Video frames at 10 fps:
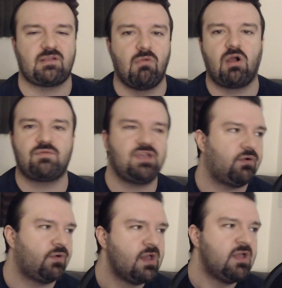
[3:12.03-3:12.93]
Like
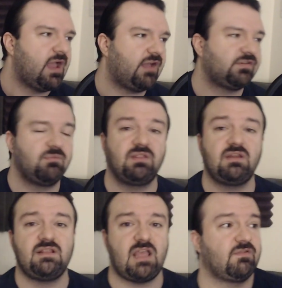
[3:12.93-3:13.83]
Mario has an
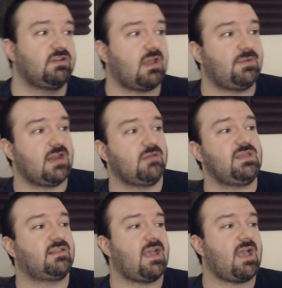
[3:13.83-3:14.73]
ability that every time an
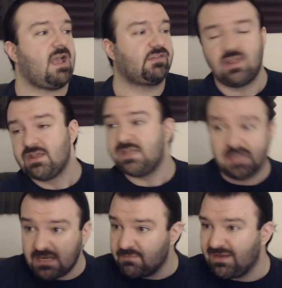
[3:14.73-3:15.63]
enemy attacks, he
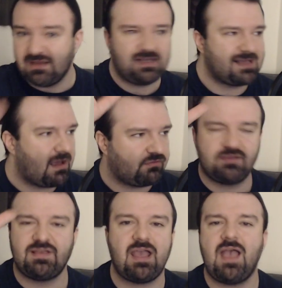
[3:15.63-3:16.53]
can immediately
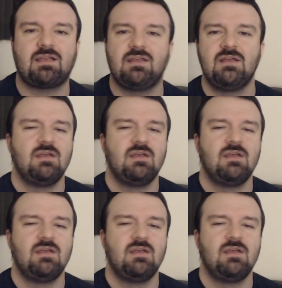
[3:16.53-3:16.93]
counterattack.